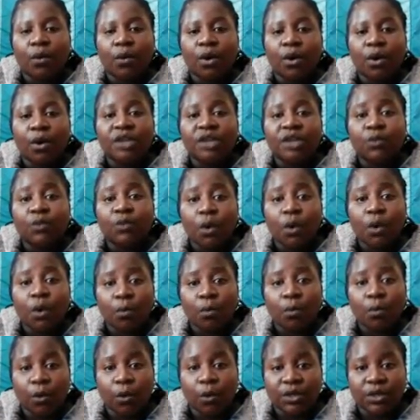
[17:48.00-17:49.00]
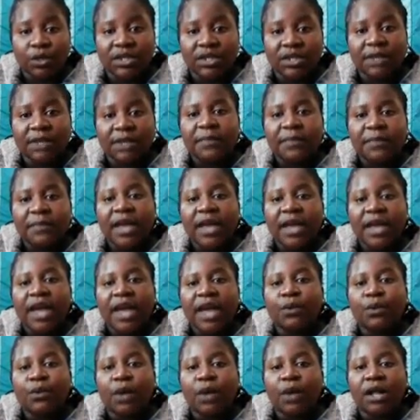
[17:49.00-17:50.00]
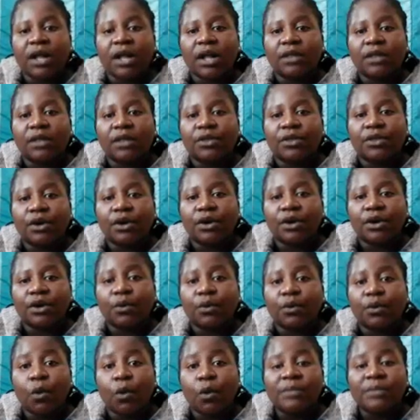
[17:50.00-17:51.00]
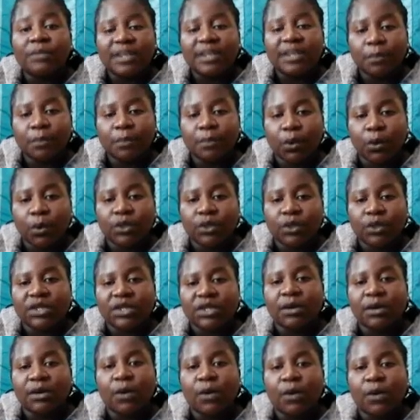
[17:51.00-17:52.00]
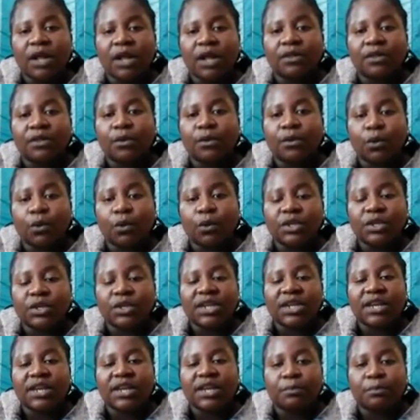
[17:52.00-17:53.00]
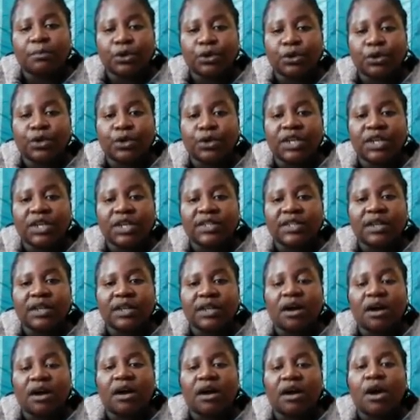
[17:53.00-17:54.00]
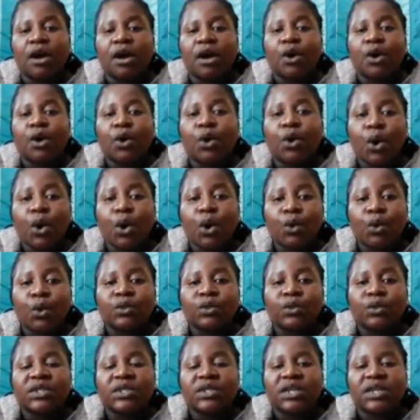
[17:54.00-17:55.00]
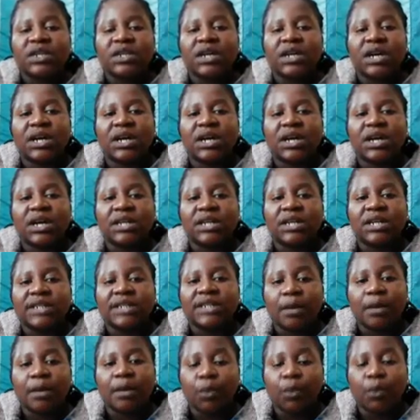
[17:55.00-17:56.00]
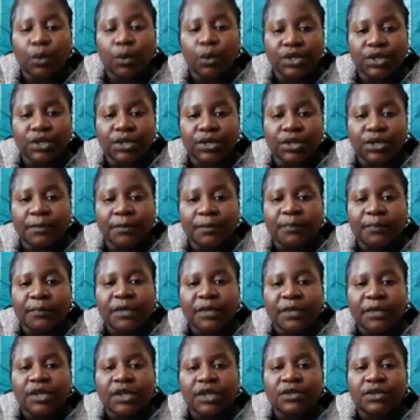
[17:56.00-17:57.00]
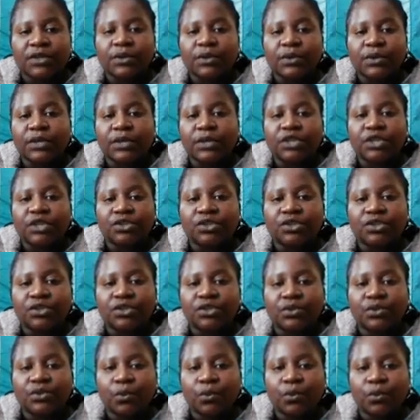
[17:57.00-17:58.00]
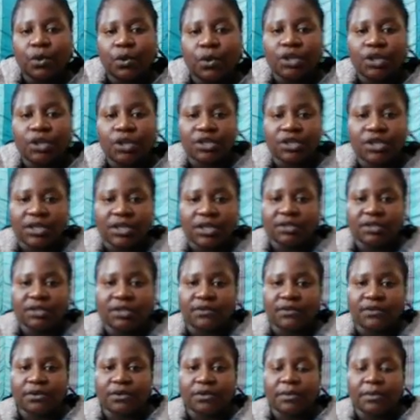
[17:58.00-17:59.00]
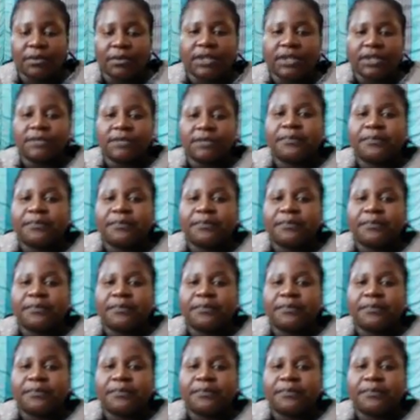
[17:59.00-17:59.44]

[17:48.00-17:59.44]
it's warm water, and while the water in blue is cold tap water. So let's just watch this for a bit.